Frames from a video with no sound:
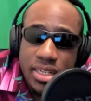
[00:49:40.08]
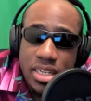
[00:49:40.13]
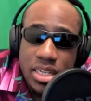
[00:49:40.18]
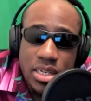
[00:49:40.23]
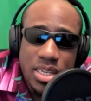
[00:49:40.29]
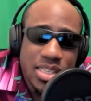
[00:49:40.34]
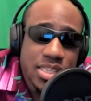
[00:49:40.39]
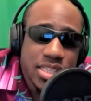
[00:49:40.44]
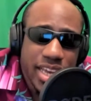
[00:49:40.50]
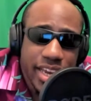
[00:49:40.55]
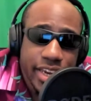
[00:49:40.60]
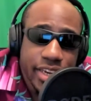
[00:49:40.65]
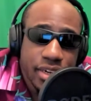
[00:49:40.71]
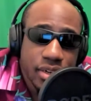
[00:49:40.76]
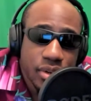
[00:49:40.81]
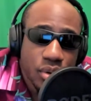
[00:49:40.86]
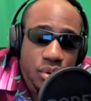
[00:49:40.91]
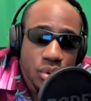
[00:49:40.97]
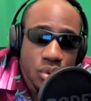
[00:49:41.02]

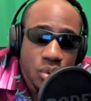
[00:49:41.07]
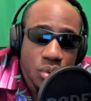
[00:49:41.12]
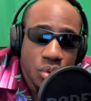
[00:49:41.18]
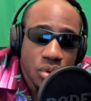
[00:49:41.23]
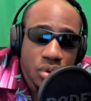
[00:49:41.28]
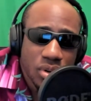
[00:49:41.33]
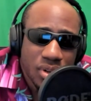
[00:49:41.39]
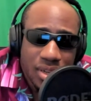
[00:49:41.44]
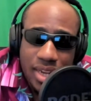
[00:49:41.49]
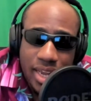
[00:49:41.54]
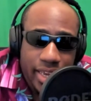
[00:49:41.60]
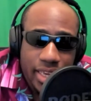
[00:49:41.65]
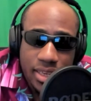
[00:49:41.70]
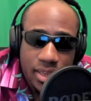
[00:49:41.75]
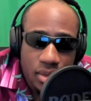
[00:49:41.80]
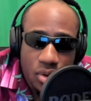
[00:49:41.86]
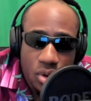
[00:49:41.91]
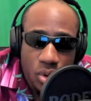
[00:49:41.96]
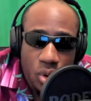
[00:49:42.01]
decide
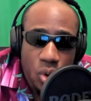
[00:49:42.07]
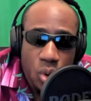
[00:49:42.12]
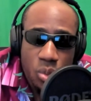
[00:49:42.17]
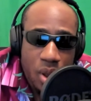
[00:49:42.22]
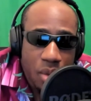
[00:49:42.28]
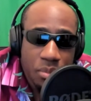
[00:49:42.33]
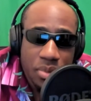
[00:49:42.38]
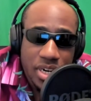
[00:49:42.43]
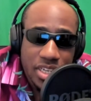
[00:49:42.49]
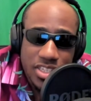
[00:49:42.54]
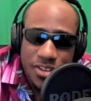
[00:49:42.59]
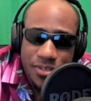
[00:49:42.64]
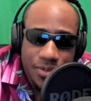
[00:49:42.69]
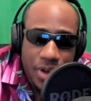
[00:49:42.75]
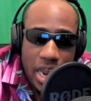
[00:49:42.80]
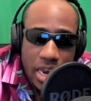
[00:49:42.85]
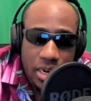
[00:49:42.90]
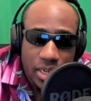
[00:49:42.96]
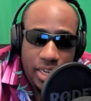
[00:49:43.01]
like Wembley's the
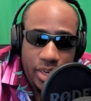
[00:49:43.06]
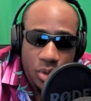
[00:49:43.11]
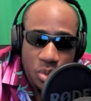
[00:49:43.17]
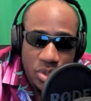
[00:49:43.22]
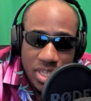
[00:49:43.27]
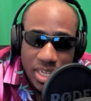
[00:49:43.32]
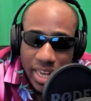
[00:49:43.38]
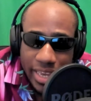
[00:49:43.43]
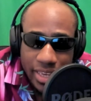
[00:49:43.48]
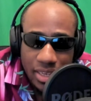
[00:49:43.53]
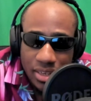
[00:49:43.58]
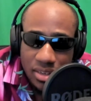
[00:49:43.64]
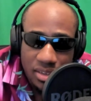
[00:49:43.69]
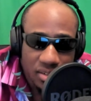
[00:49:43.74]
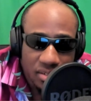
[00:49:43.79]
final? Like was it like